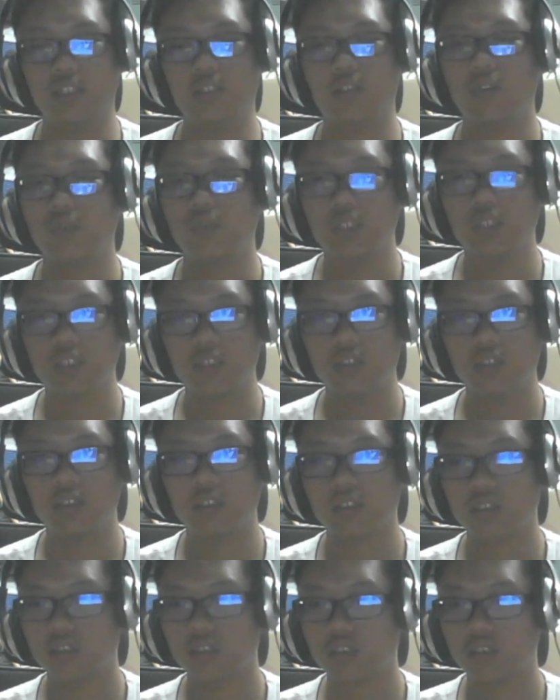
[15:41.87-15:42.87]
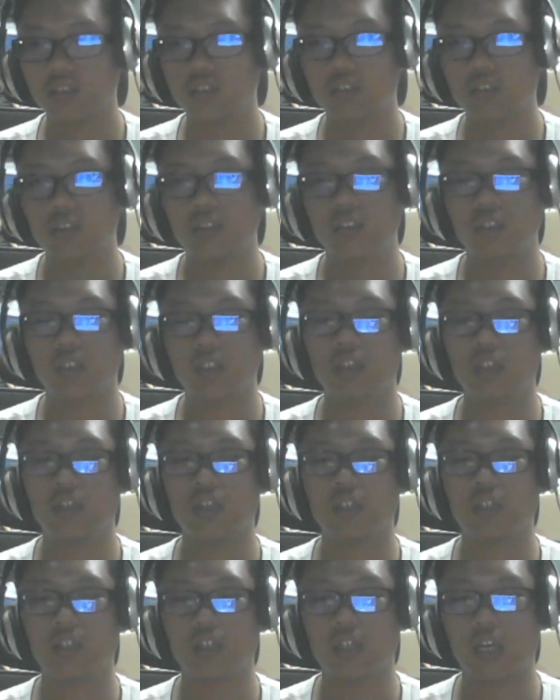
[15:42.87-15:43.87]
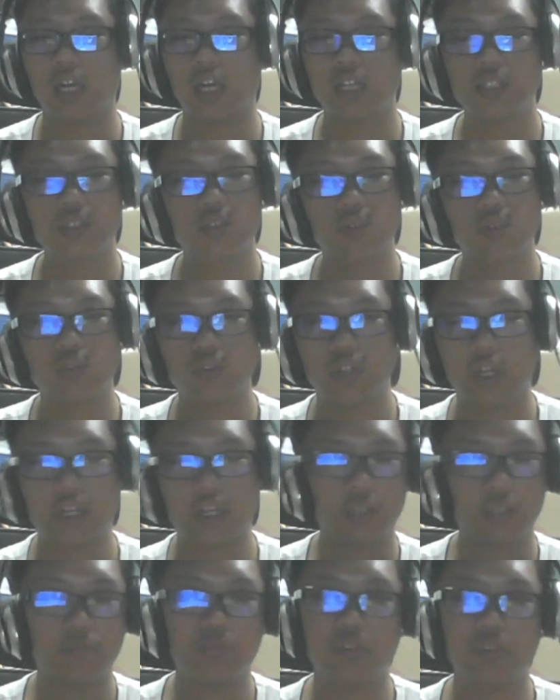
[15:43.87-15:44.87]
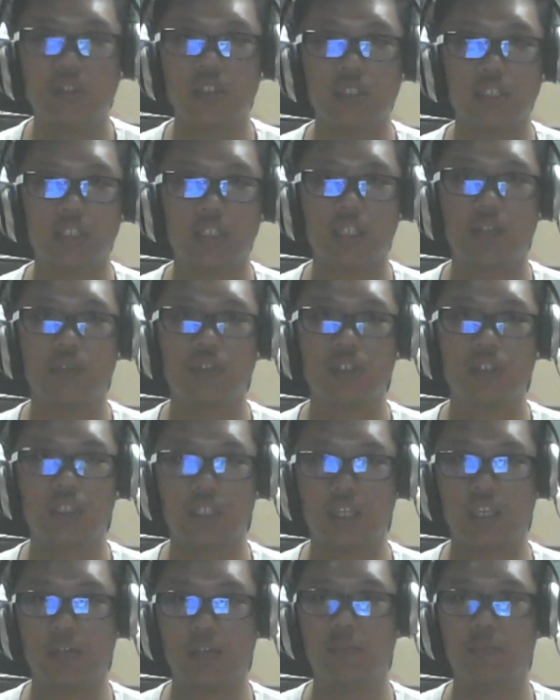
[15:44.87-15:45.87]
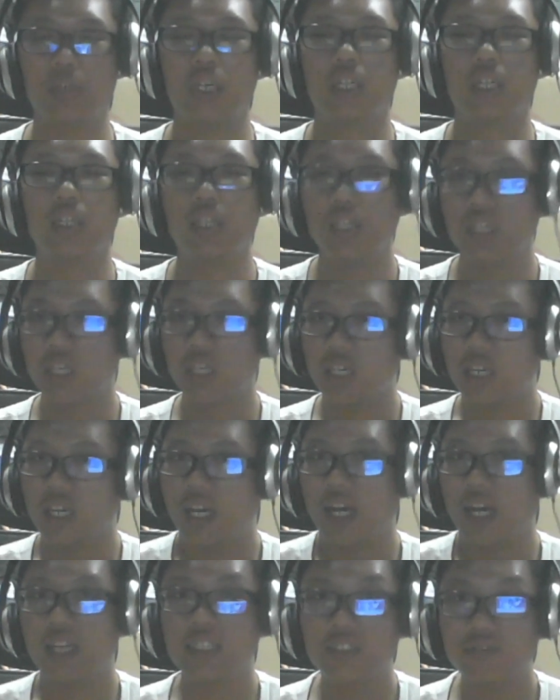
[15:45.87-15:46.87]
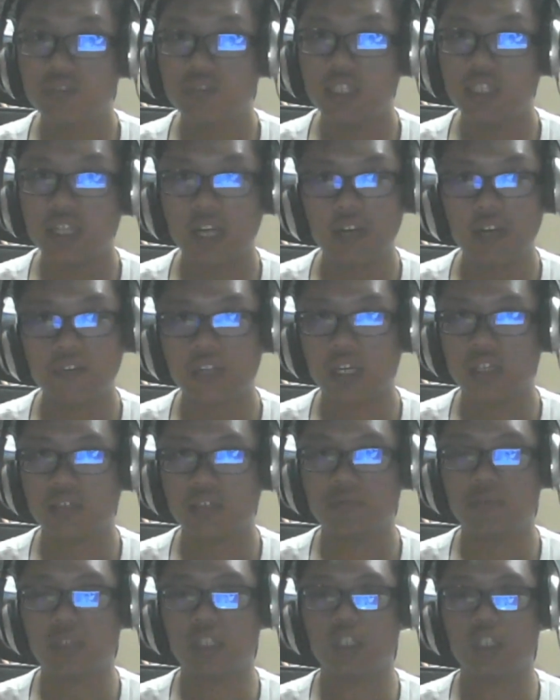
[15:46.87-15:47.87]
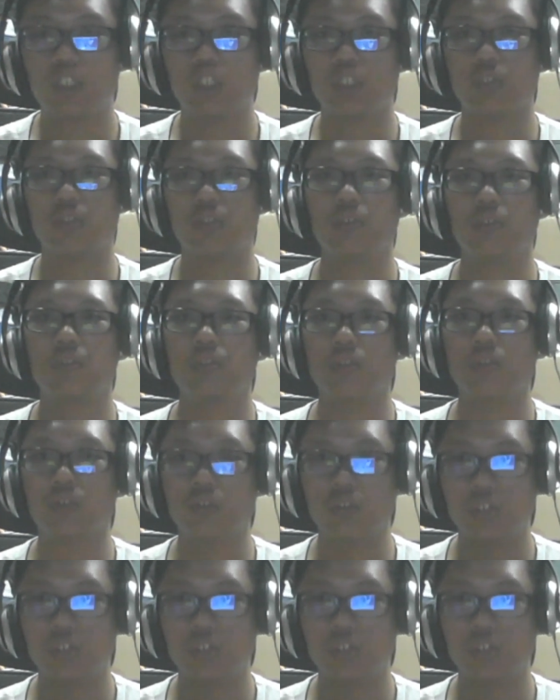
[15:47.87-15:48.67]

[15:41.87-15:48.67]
always the the high school experience i would say but I didn't really have that in Malaysia, so